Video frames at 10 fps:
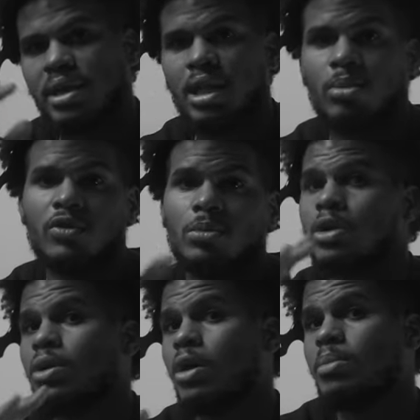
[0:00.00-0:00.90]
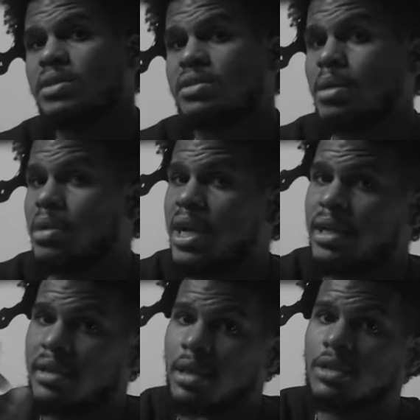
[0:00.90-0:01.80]
that day before my car messed up, I had
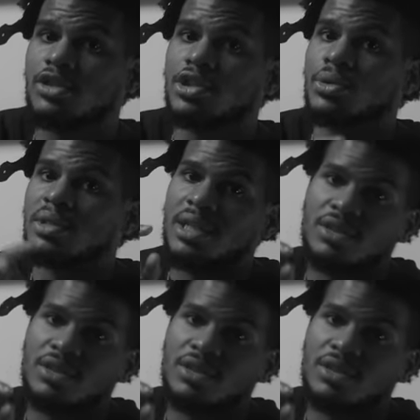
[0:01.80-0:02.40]
another shoot and